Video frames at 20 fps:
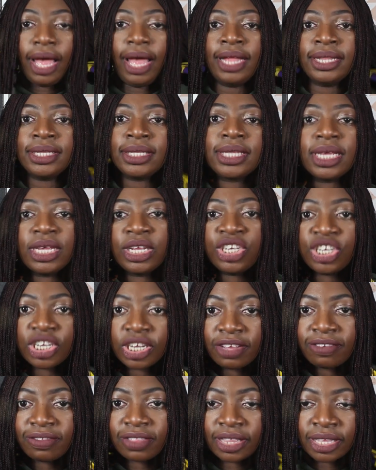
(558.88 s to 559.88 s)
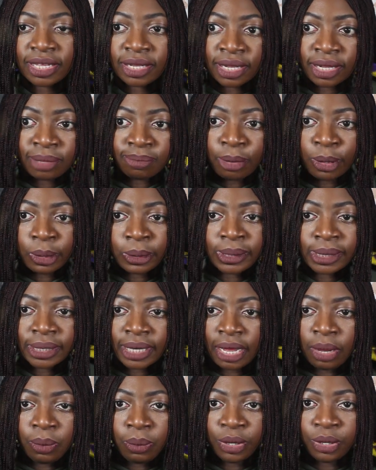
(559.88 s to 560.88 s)
And to achieve the bow
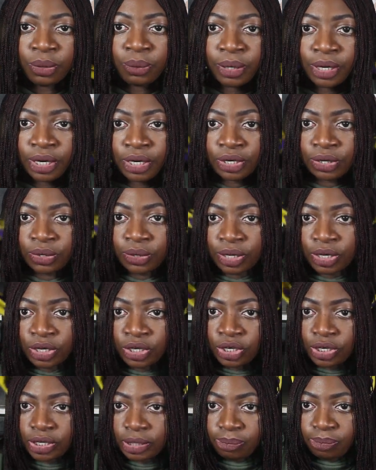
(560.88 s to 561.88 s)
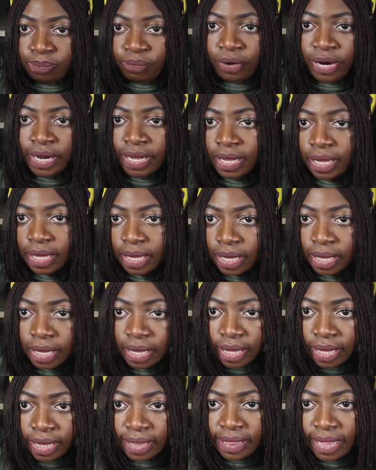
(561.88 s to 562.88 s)
style, what you want to do is just bring
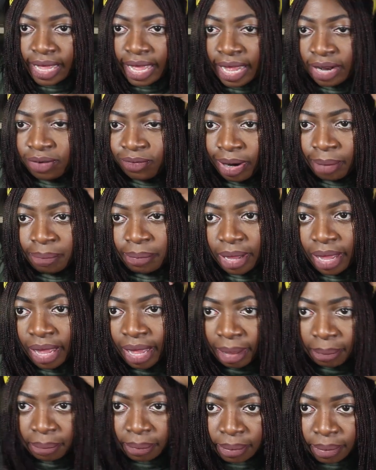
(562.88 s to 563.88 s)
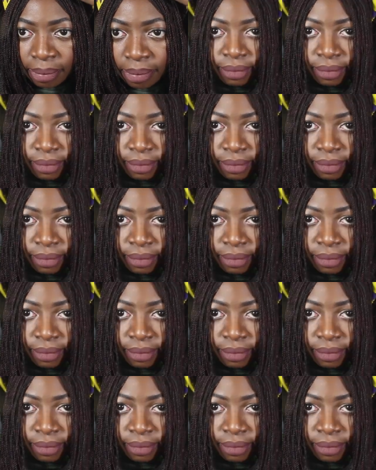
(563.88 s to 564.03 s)
the head wrap up.